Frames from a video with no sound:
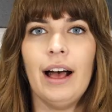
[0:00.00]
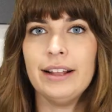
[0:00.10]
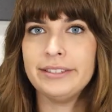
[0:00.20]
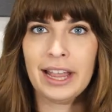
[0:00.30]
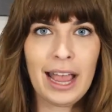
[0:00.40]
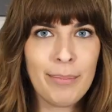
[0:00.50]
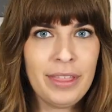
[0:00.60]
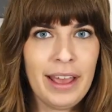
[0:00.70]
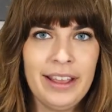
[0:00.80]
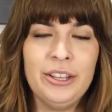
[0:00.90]
On top of
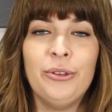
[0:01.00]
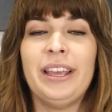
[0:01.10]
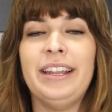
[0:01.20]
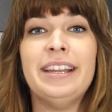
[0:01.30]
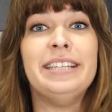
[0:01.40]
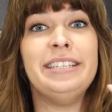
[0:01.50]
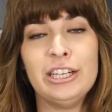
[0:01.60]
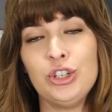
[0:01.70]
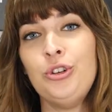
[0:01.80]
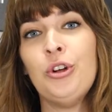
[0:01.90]
that, you'll get an
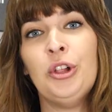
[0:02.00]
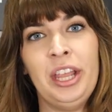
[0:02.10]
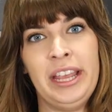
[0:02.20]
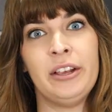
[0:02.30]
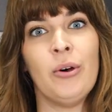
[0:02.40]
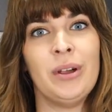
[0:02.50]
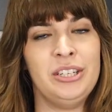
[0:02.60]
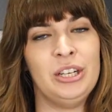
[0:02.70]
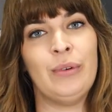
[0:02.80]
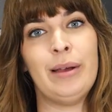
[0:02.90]
additional link going
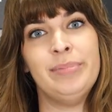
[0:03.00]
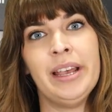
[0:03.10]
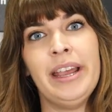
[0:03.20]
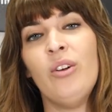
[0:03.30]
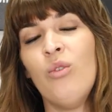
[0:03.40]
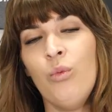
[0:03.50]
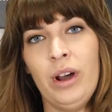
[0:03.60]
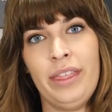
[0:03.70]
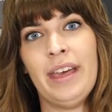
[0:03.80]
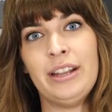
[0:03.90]
to your website
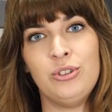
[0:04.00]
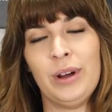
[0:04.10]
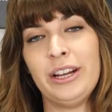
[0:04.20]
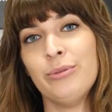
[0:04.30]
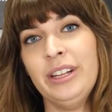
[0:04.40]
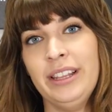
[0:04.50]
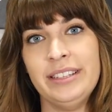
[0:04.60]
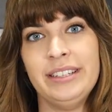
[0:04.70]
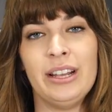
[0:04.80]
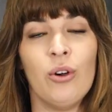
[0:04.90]
with that directory
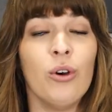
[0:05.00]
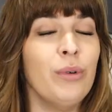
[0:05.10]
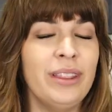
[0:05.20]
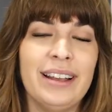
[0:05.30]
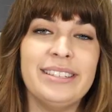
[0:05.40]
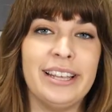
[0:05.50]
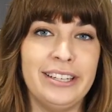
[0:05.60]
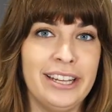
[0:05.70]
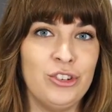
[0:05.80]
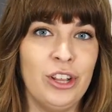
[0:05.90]
listing or with that
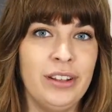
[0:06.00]
citation.